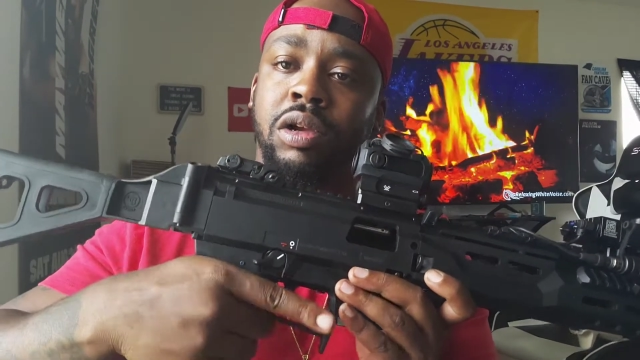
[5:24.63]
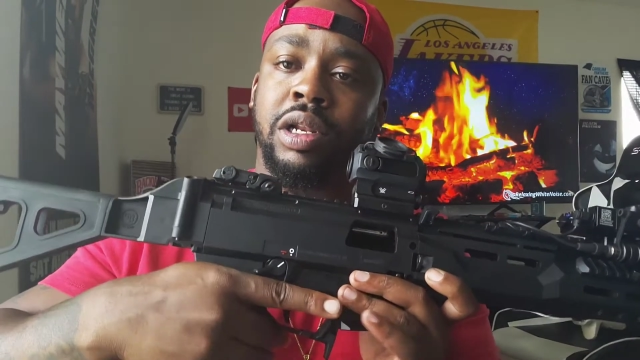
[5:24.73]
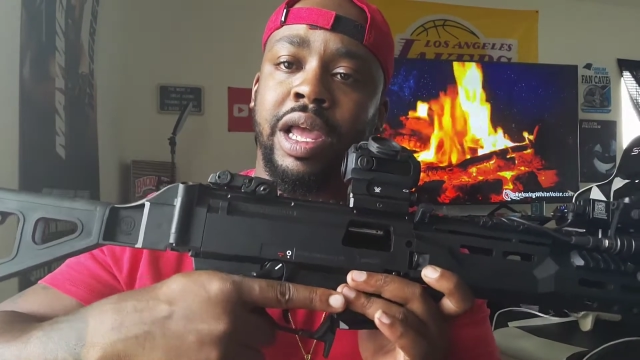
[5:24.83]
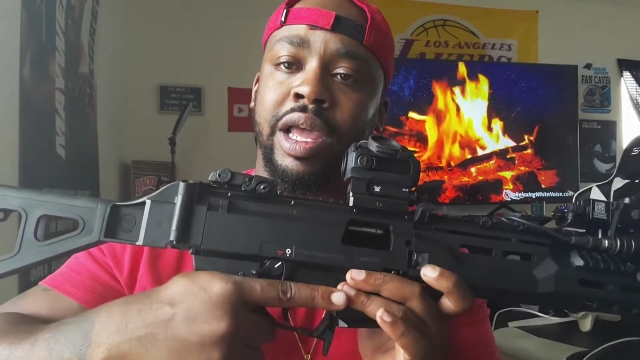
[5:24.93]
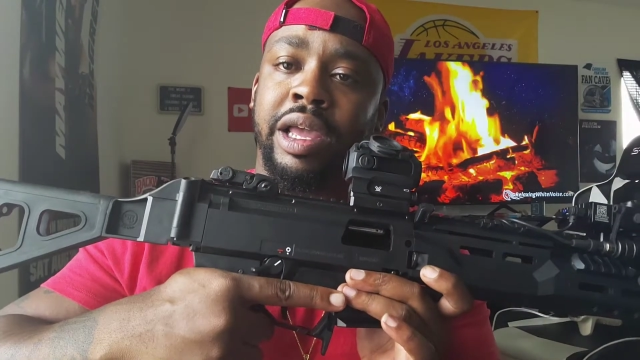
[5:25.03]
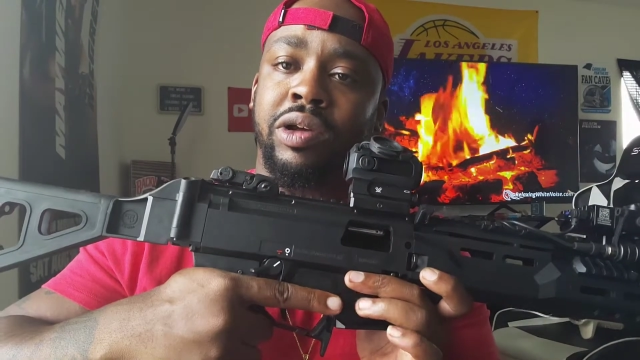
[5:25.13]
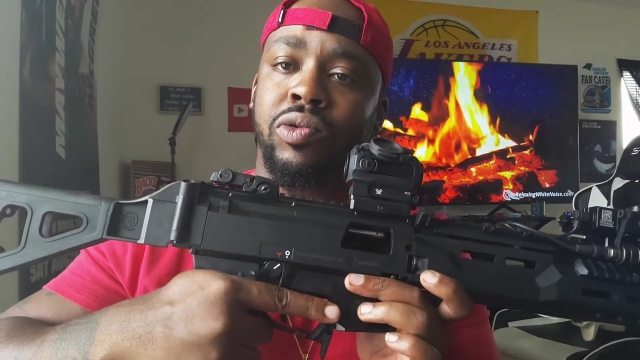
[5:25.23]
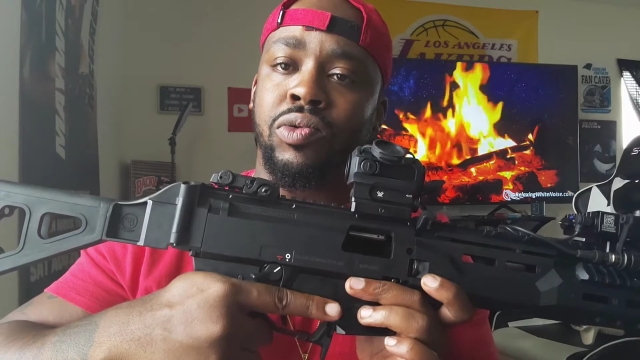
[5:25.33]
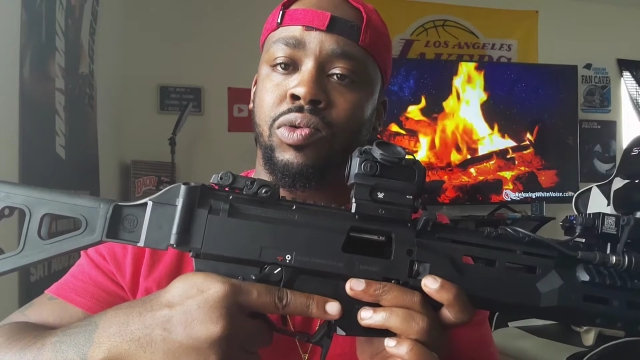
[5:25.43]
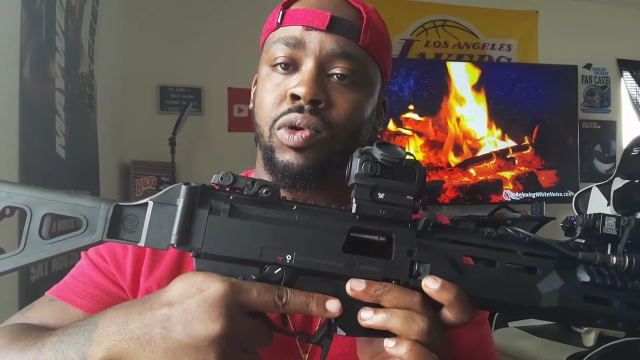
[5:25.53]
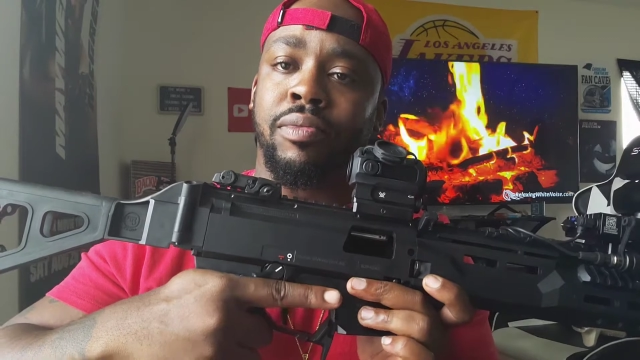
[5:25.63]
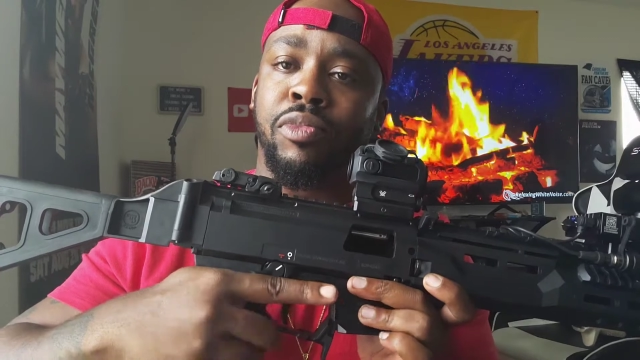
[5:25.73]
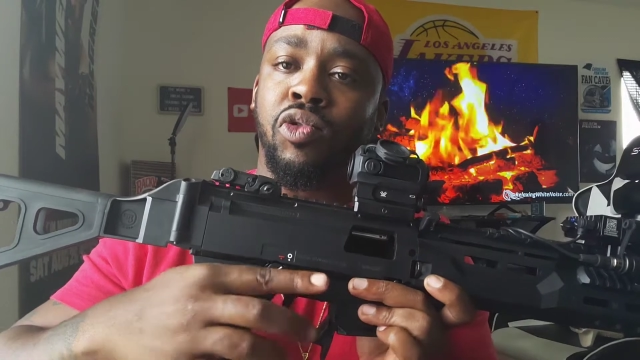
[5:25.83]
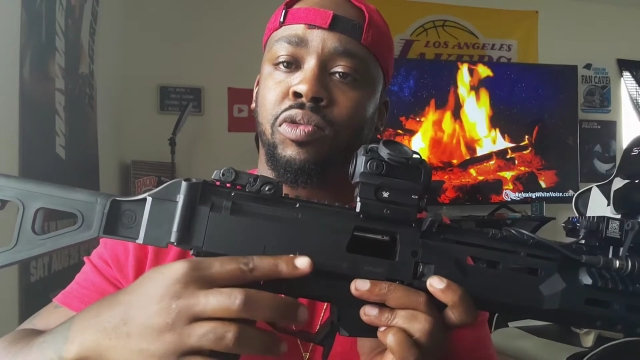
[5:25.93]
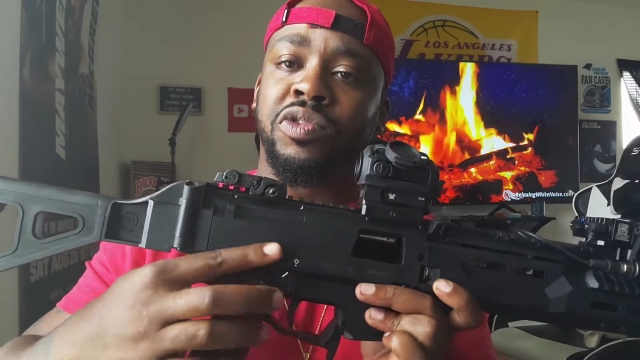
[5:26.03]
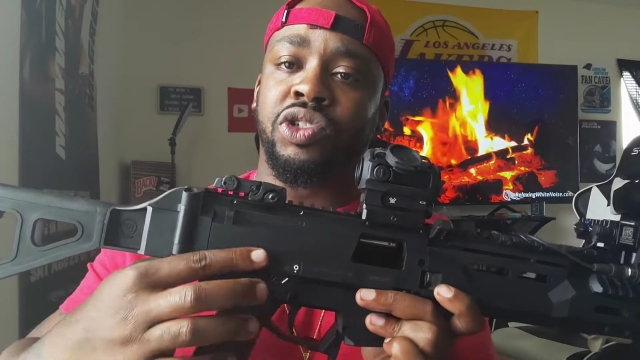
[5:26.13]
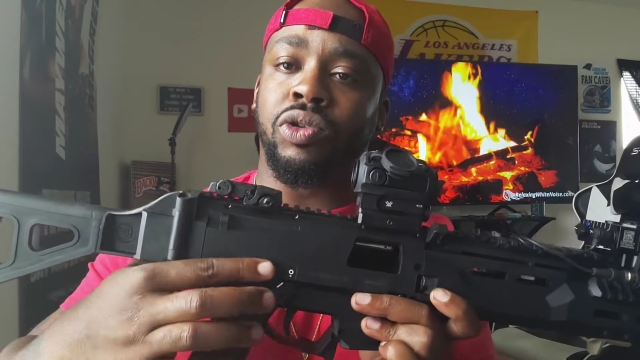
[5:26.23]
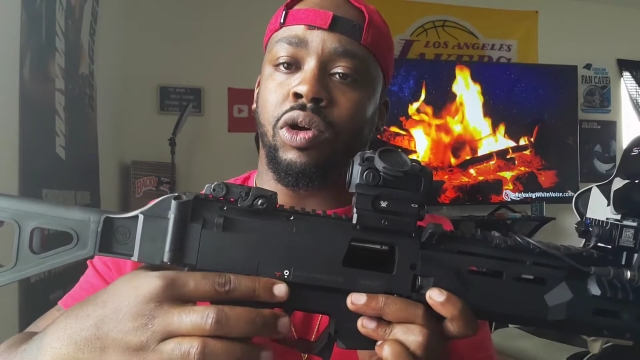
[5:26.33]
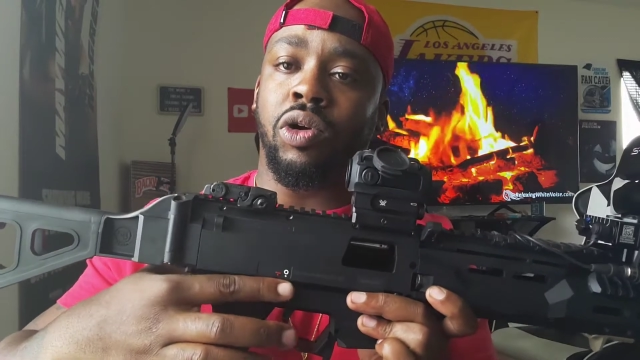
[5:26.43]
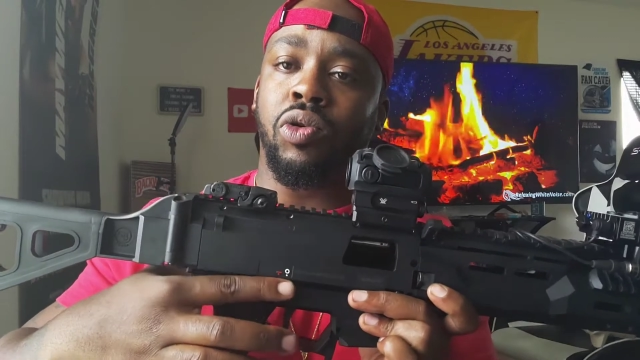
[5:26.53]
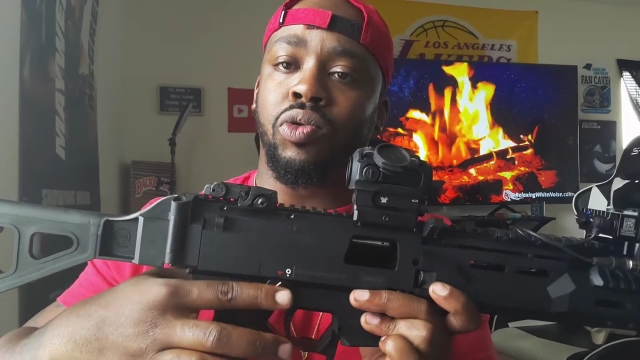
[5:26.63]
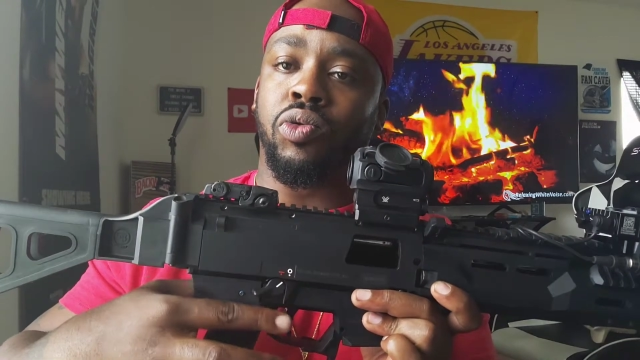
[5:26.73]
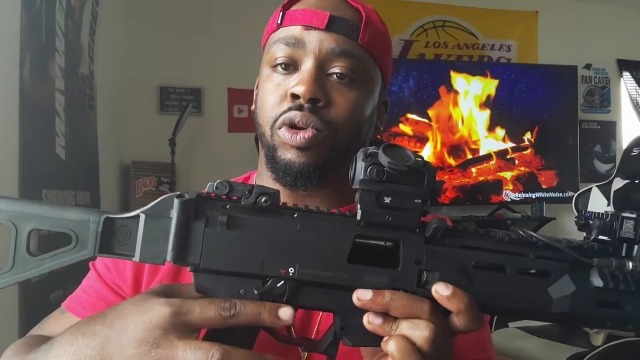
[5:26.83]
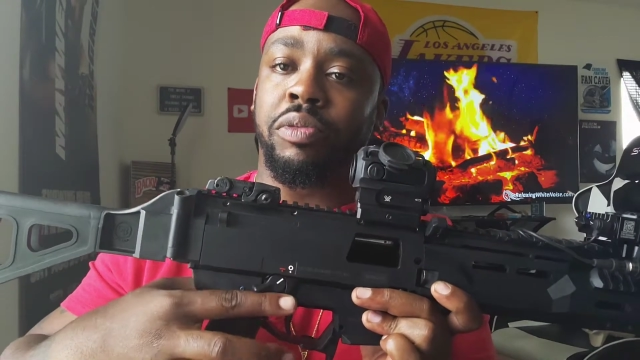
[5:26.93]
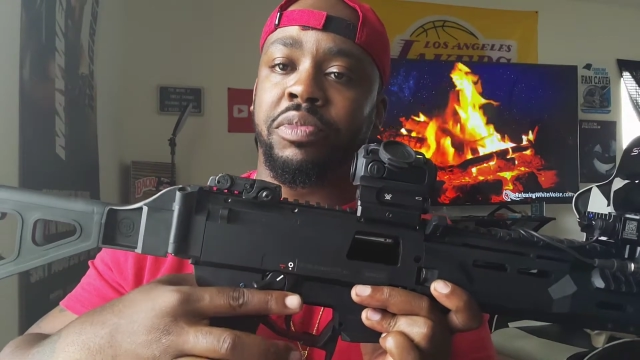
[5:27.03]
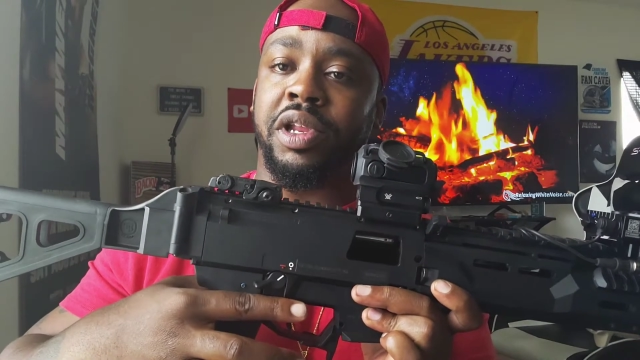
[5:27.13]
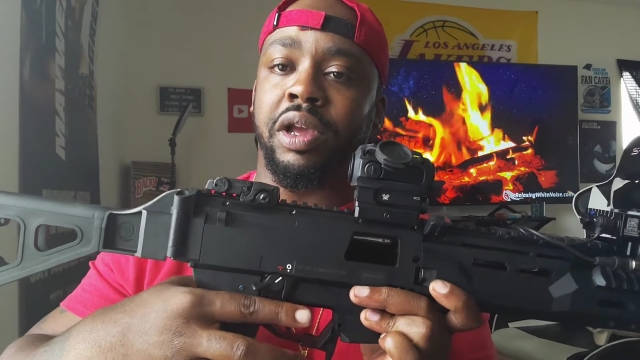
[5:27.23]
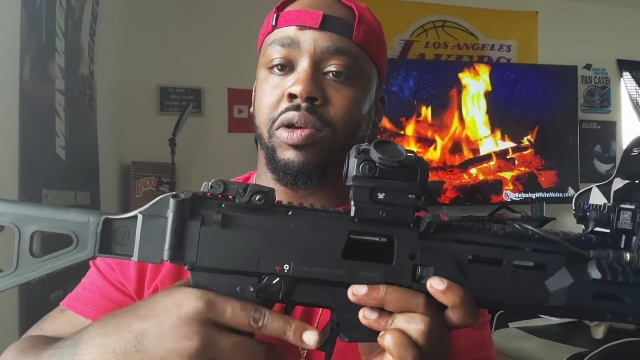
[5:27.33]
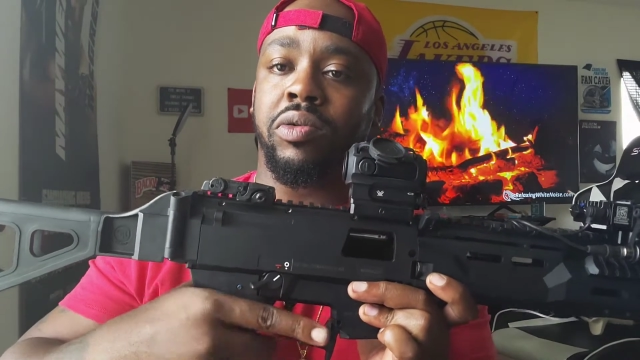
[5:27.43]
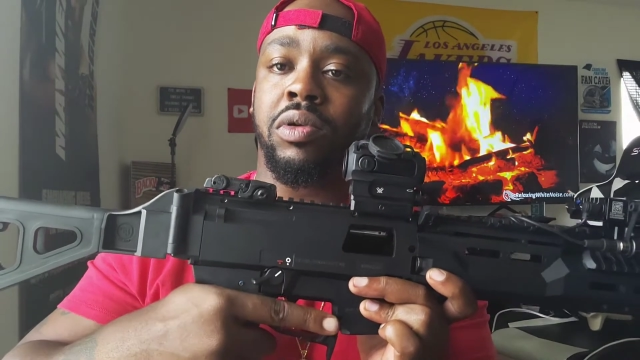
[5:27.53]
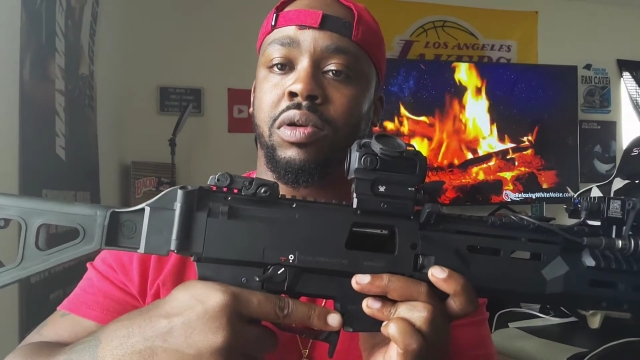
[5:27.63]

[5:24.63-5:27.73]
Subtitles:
and the angle moved your whole grip down.